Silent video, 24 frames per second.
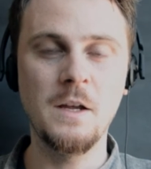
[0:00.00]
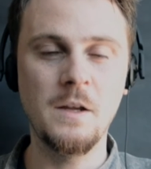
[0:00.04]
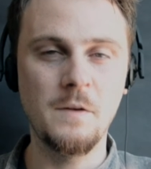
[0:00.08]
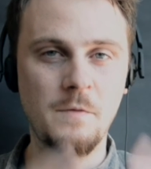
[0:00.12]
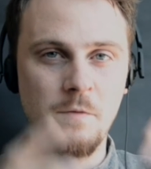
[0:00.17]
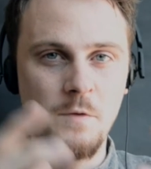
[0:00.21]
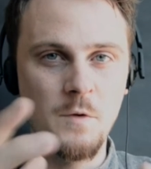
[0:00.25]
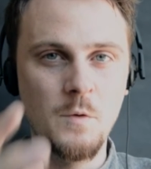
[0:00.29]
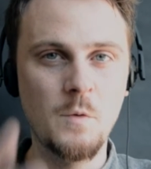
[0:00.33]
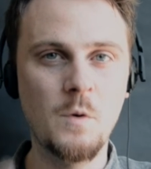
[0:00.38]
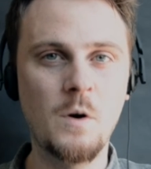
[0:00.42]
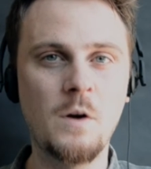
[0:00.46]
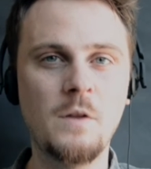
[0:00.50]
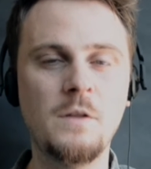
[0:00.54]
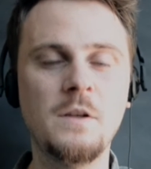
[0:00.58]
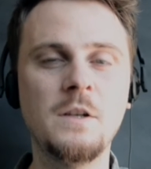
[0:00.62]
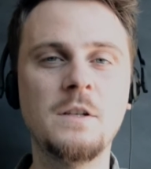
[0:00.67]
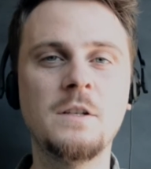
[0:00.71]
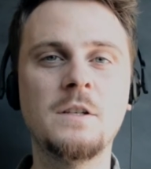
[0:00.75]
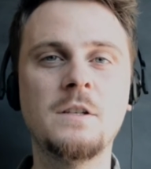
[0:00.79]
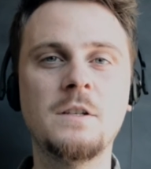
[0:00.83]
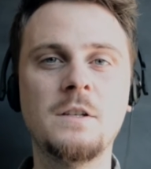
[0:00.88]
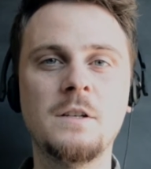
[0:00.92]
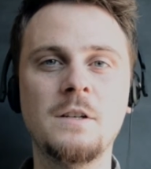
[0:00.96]
if you are
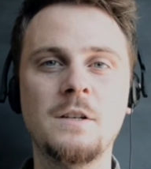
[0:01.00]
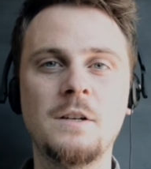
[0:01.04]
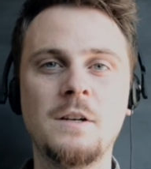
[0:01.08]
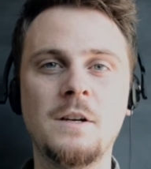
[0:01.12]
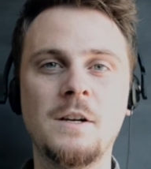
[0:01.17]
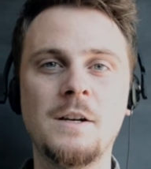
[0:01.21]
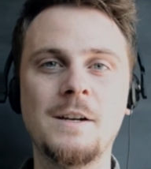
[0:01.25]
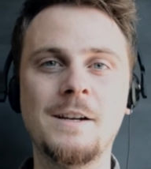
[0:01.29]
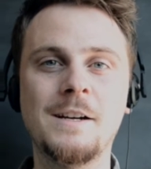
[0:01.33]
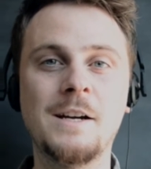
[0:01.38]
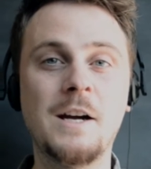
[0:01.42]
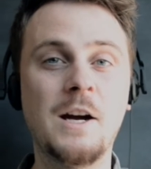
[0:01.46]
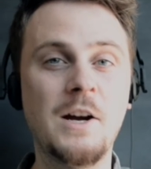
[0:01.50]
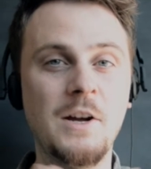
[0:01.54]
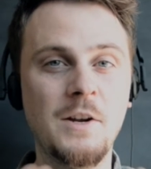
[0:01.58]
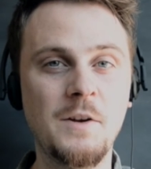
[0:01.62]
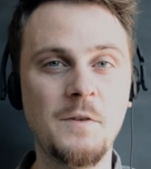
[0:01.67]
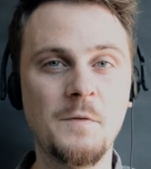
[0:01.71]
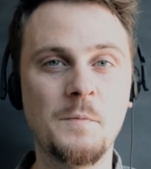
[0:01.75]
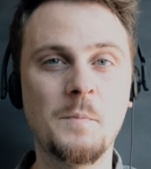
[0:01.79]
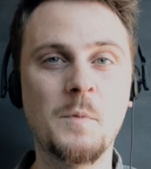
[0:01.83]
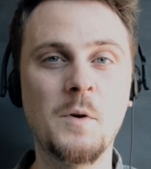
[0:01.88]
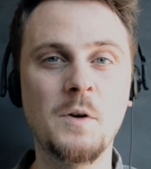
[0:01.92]
this kind of